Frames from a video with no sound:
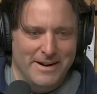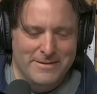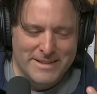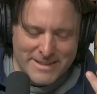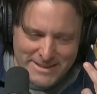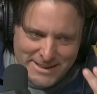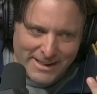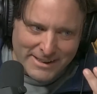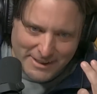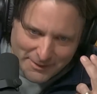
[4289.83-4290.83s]
knives
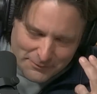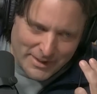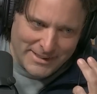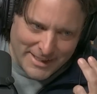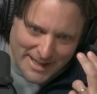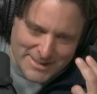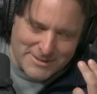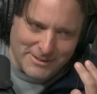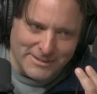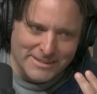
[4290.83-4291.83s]
stuck up my
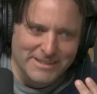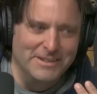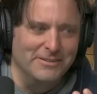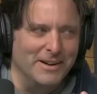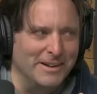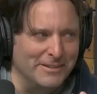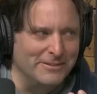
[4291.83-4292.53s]
nostrils into my